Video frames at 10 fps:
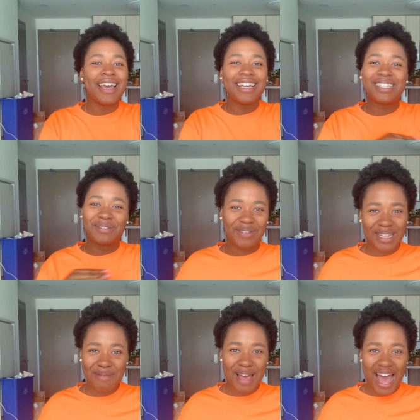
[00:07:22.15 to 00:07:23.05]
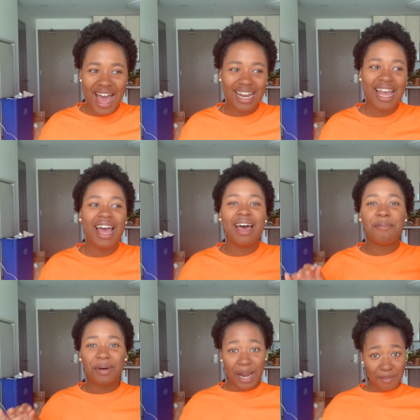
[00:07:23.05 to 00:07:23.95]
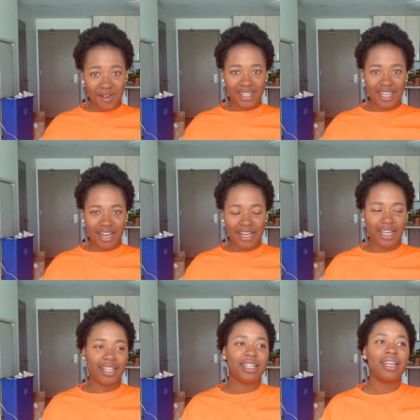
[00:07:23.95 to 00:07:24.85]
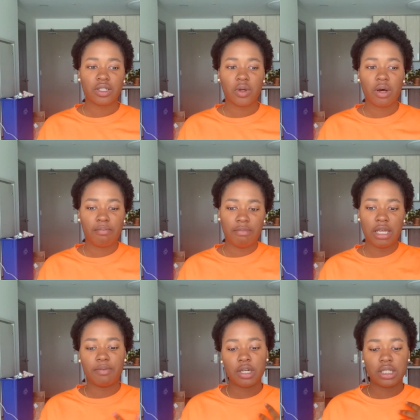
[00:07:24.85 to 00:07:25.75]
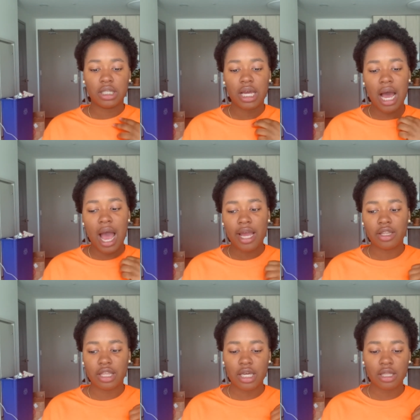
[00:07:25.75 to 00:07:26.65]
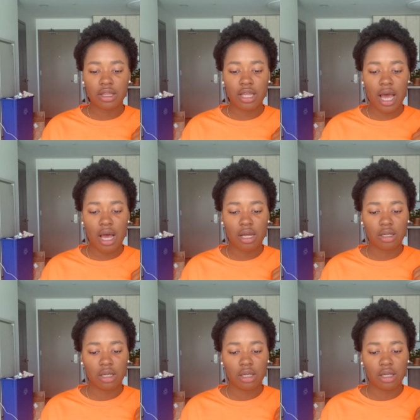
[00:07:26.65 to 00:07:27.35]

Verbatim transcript: It's really bad, but I'm working on it. So me personally, I think that